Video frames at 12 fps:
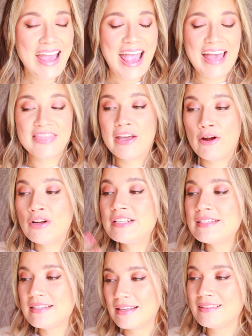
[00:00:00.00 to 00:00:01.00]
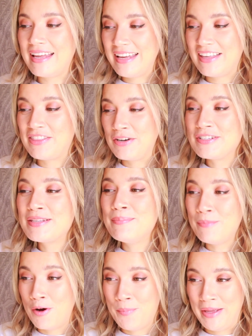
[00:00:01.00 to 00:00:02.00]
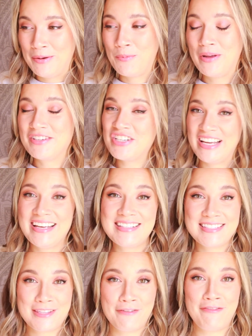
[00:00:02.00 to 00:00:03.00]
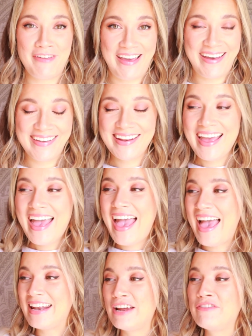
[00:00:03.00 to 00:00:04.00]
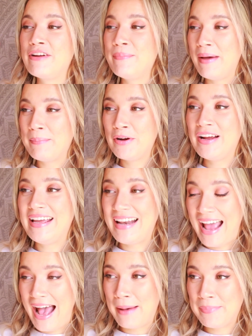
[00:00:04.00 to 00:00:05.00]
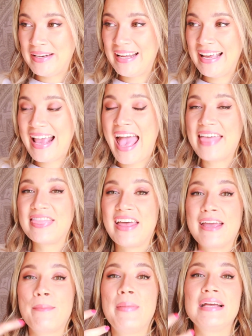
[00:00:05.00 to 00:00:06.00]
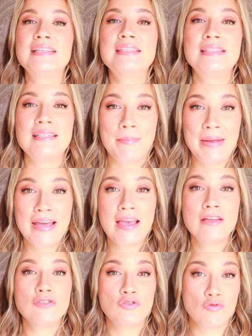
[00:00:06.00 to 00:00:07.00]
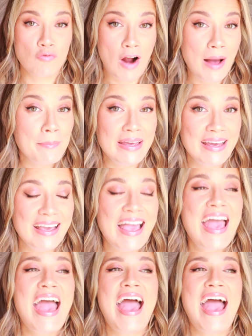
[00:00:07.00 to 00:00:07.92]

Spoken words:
And there is a moment when shit hits the fan, and I remember it happening and like my stomach dropping.